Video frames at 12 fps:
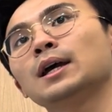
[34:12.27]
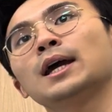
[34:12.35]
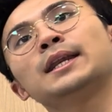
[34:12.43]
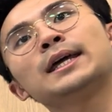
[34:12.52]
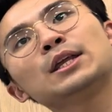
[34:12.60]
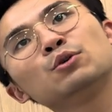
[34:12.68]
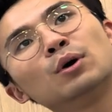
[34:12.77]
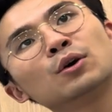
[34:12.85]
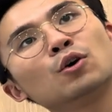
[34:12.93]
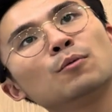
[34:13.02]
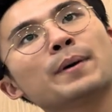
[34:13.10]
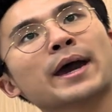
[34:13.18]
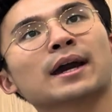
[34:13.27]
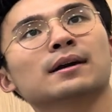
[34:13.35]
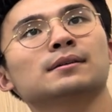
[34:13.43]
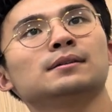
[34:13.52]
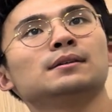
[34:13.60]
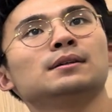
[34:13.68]
And then you will go
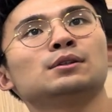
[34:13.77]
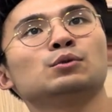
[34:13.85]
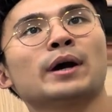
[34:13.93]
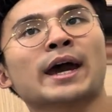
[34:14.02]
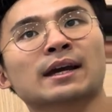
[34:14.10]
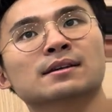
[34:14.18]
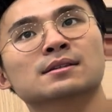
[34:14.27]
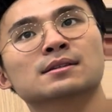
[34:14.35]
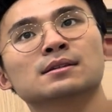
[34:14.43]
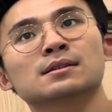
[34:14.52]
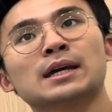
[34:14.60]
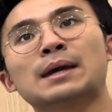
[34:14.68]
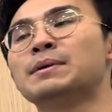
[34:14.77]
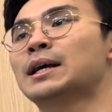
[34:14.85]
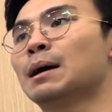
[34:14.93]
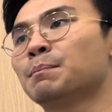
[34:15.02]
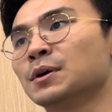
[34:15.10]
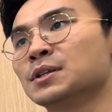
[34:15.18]
back to X and
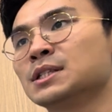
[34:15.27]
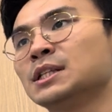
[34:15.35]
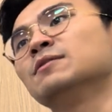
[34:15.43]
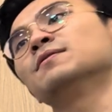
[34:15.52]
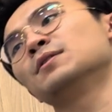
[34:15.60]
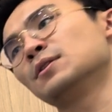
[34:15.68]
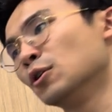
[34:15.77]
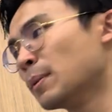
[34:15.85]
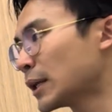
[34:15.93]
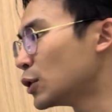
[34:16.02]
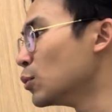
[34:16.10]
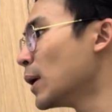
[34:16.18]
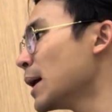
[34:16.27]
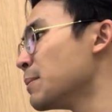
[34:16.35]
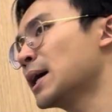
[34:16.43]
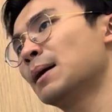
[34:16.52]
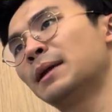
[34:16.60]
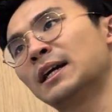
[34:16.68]
become positive. Go back to Y,
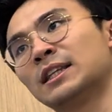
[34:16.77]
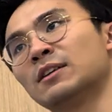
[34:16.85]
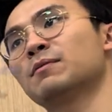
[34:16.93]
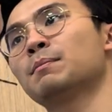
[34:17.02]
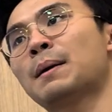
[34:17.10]
become negative.